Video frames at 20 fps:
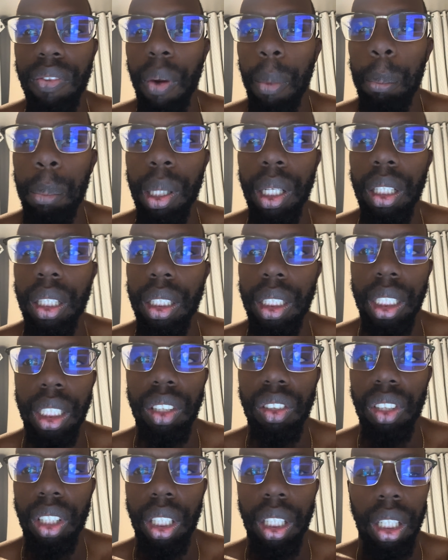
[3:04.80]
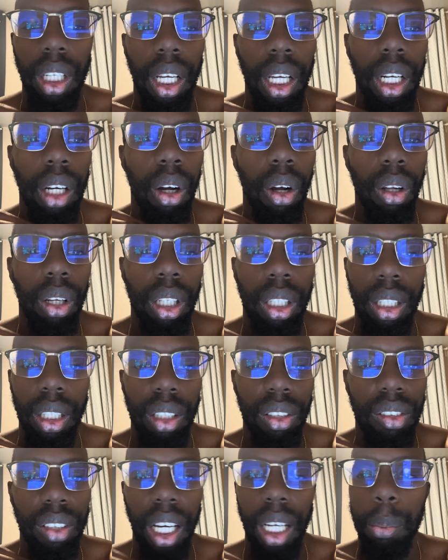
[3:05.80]
abilities and all of
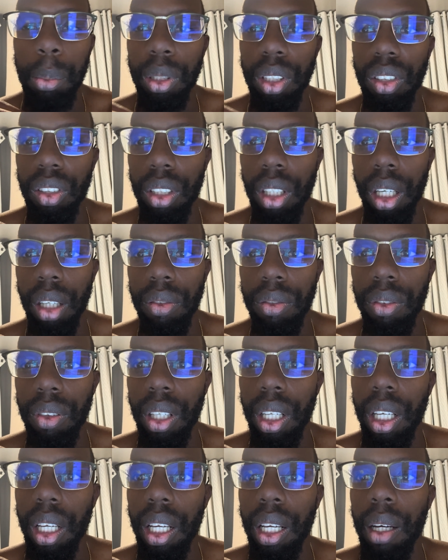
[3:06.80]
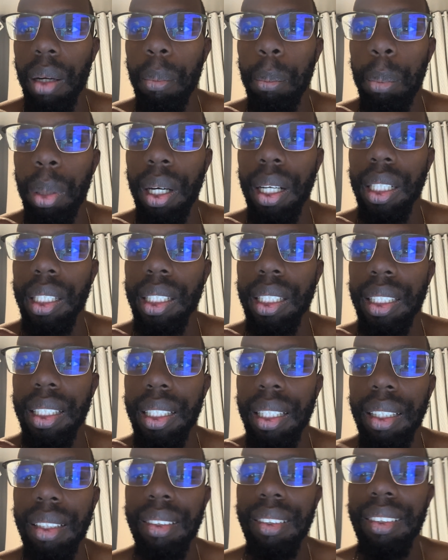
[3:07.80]
this type of stuff. But
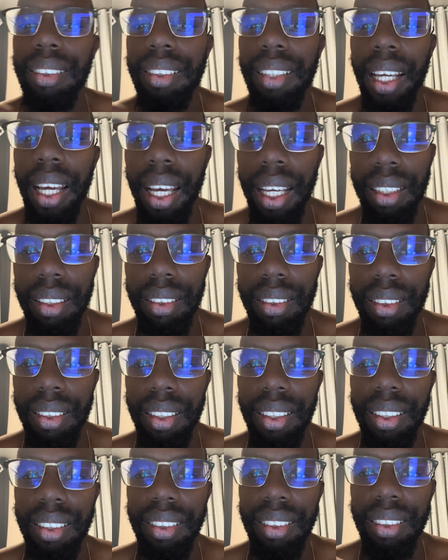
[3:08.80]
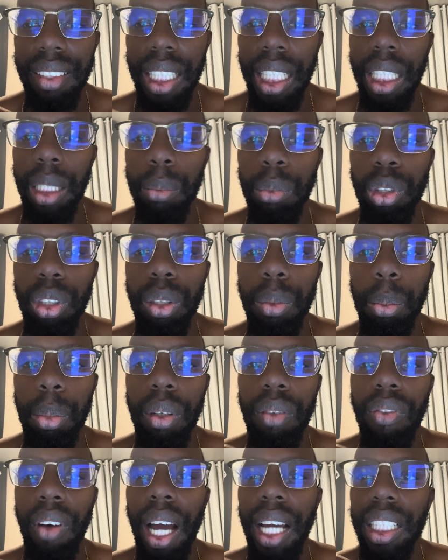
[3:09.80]
this test seemed to
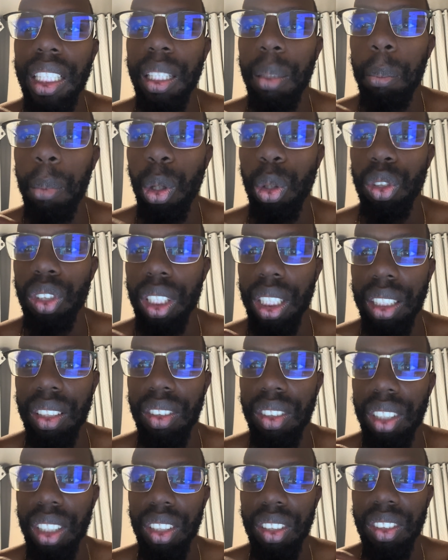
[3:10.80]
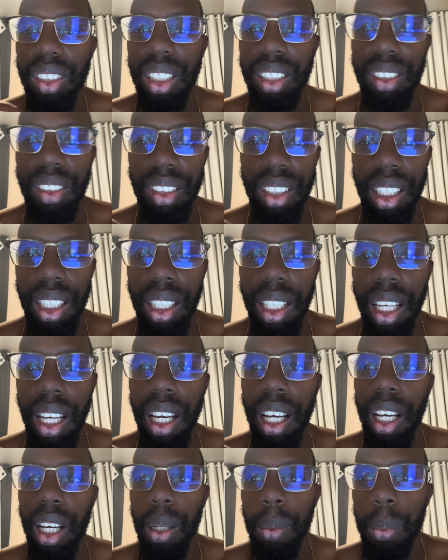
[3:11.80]
provide the most consistency
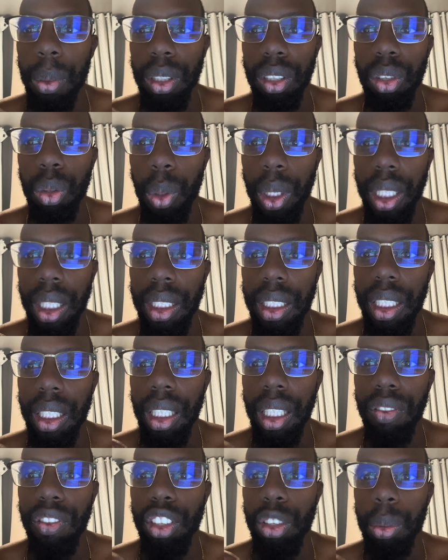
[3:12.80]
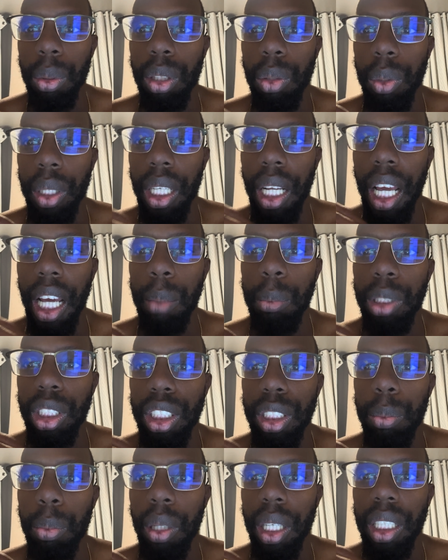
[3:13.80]
between the difference between
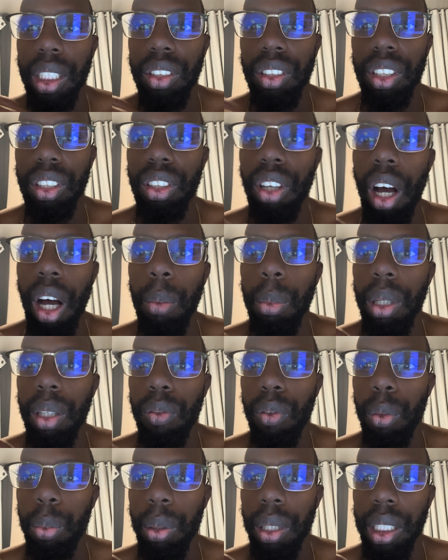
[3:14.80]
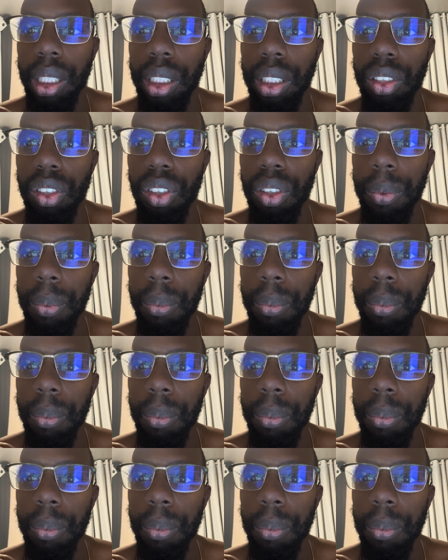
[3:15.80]
amateur players and top level players,